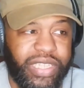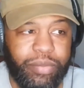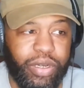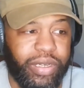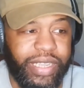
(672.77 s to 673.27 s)

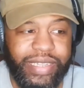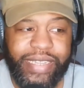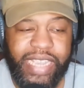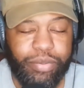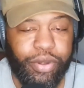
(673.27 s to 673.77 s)
Similarly, in
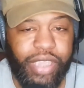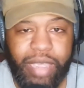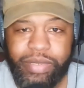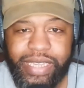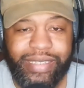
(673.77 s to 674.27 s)
sacks per
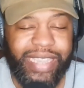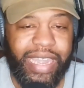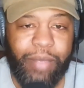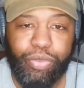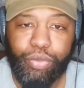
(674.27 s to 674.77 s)
game, Texas
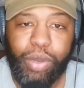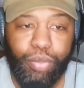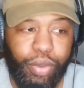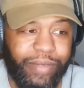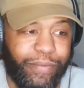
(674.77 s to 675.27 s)
A&M
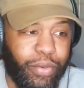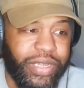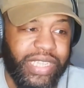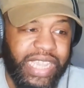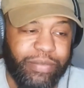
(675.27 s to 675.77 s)

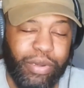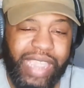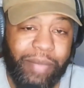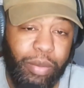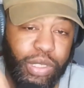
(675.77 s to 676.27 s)
3.4 sacks per
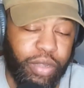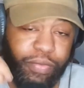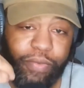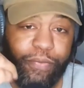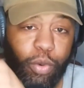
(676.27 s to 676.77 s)
game. That was good
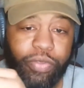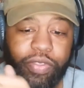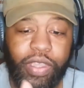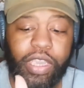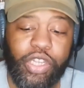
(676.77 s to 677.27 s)
for fourth
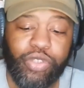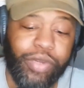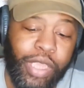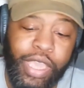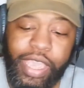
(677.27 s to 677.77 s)
in the
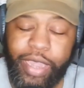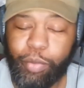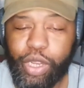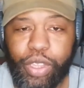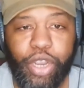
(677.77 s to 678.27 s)
country. And
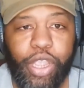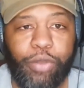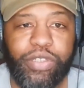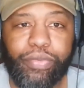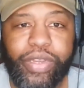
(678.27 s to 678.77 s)
when you hear
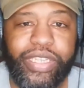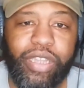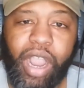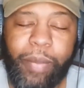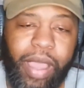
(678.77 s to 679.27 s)
Coach Freeze
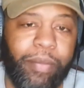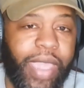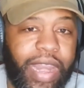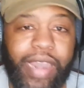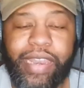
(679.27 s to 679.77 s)
talk about,
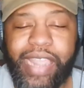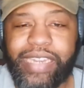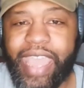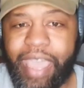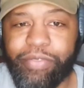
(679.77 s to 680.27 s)
man, I'd like
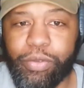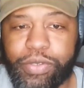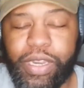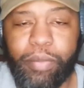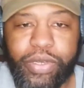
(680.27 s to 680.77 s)
to have
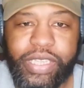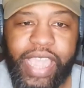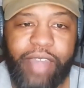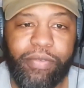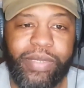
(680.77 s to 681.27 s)
those numbers he
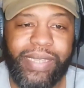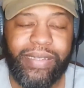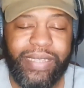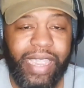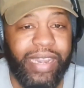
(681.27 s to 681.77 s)
had from
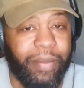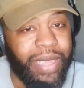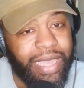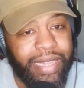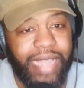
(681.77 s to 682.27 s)
Texas A&M,
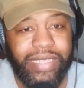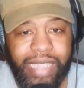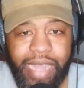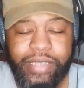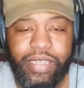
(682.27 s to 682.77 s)
that's the
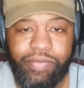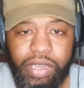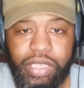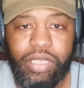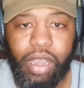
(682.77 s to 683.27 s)
kind of stuff
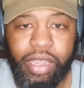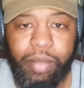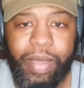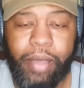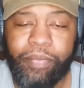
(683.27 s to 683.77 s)
that he's talking
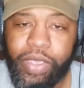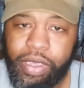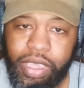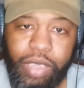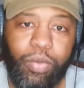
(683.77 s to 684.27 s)
about.
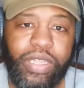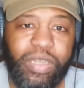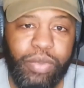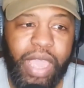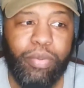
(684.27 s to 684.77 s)
He wants
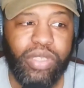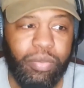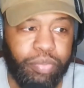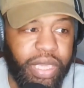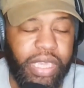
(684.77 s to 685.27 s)
to be able
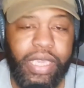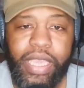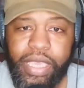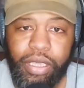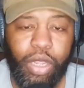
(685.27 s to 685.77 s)
to be
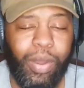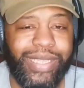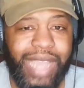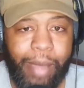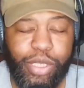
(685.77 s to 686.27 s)
a
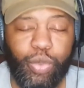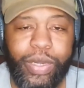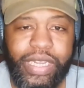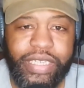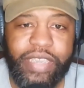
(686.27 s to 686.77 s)
top
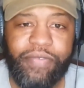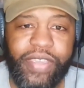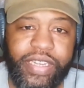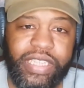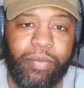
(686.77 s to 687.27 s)
20
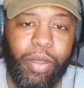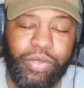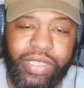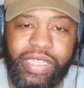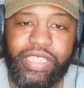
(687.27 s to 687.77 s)
defense in
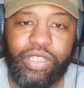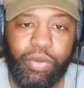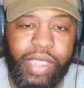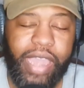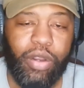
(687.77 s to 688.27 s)
most
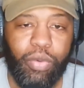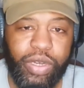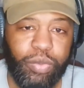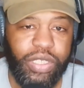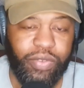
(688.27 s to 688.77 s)
statistical
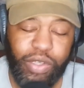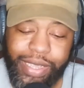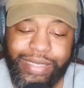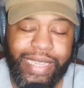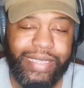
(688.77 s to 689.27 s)
categories, which you
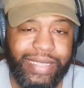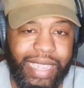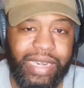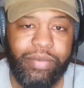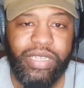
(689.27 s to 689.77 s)
look at Texas
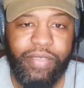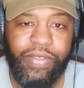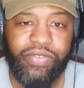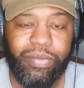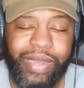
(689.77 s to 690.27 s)
A&M's
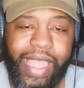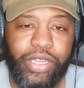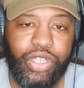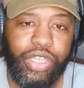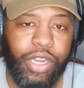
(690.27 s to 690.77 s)
defense from
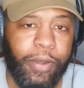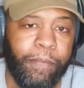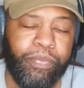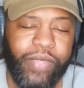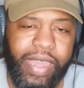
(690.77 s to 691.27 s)
last year,
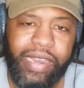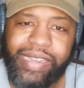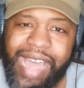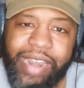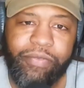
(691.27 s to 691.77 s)
and a
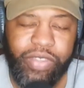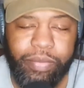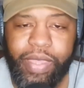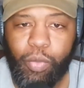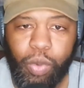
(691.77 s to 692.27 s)
lot of
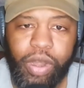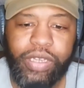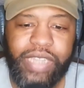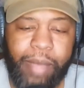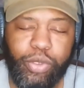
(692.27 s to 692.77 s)
them, they were
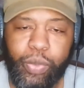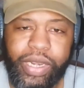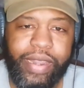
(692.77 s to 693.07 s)
top 20.